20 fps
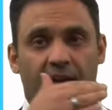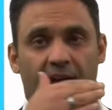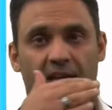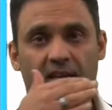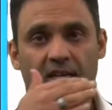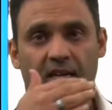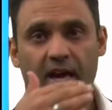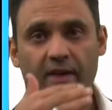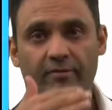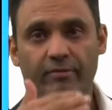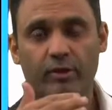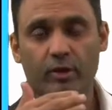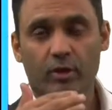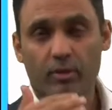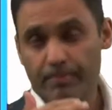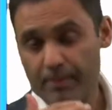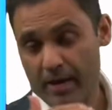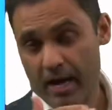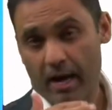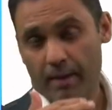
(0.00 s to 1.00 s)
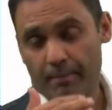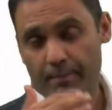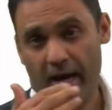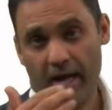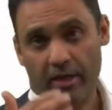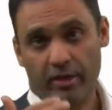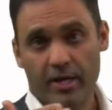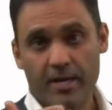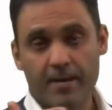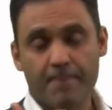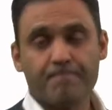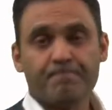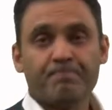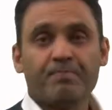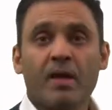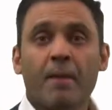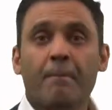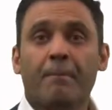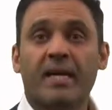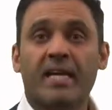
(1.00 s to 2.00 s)
encephalopathy.
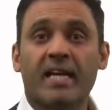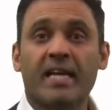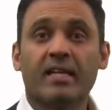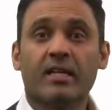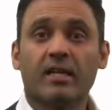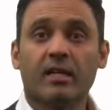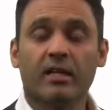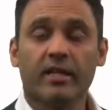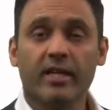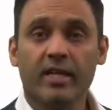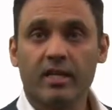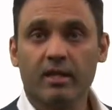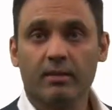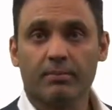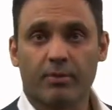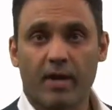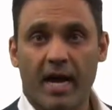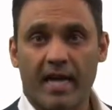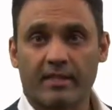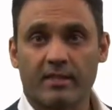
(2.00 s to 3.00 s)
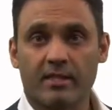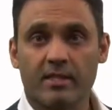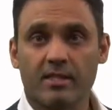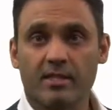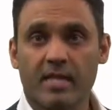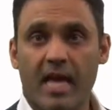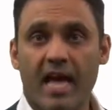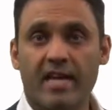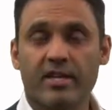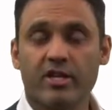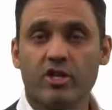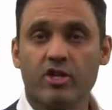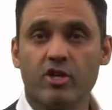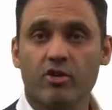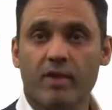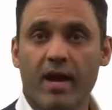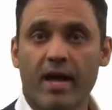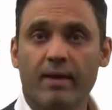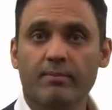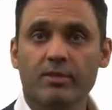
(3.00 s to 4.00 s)
But in clinical practice and in
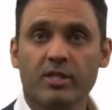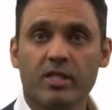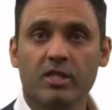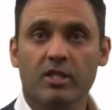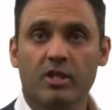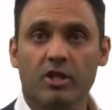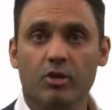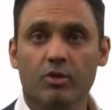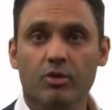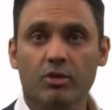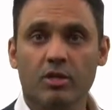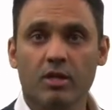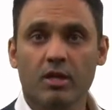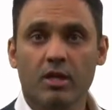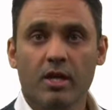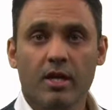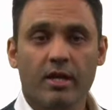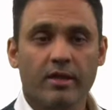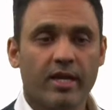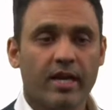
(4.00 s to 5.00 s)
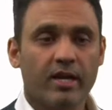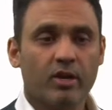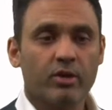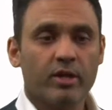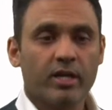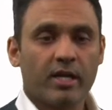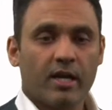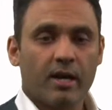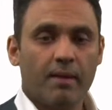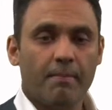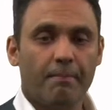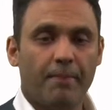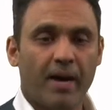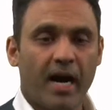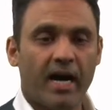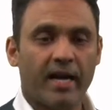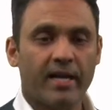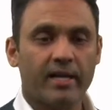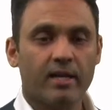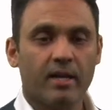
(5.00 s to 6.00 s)
your MCQs, they're going to
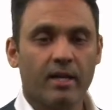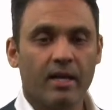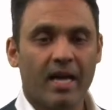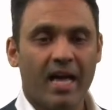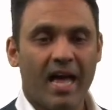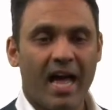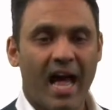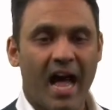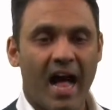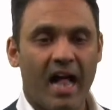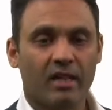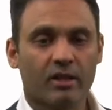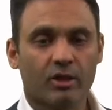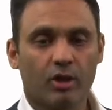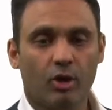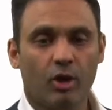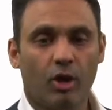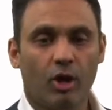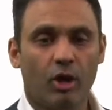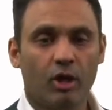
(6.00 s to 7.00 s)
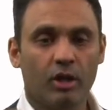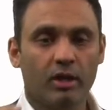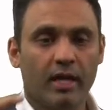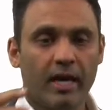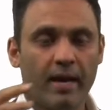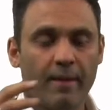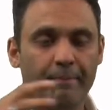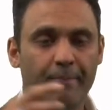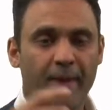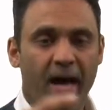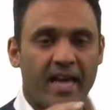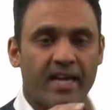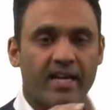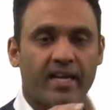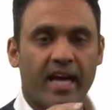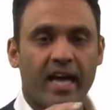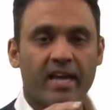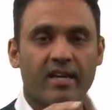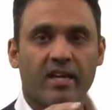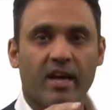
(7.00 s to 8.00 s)
combine alcohol, hepatic
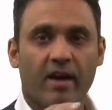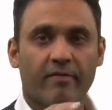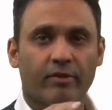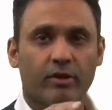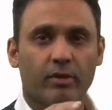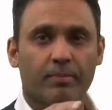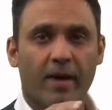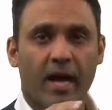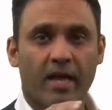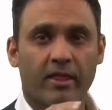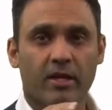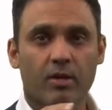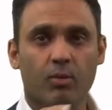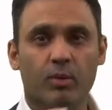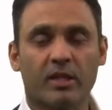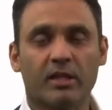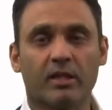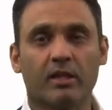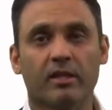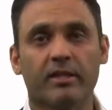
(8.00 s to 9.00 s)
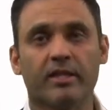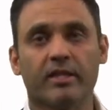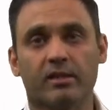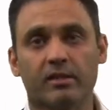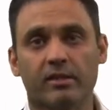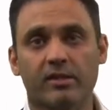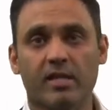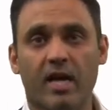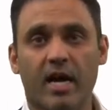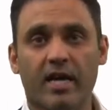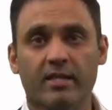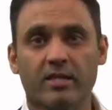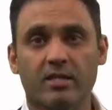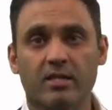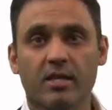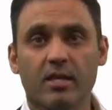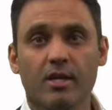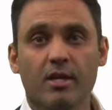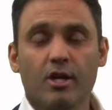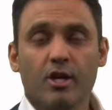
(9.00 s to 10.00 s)
encephalopathy with clinical signs.
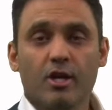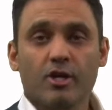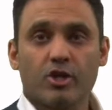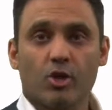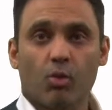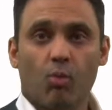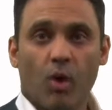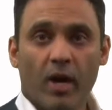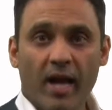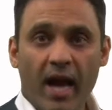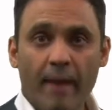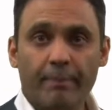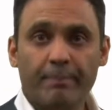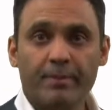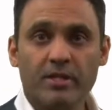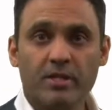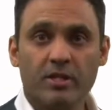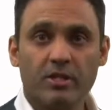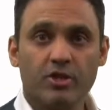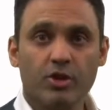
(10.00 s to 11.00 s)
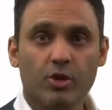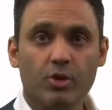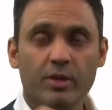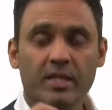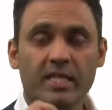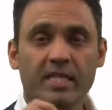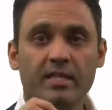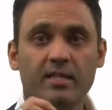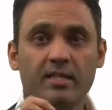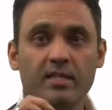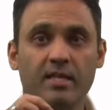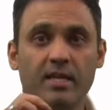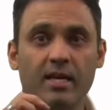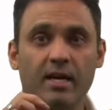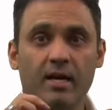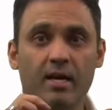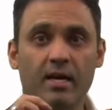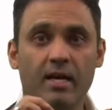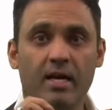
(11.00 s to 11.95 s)
So what happens is you need to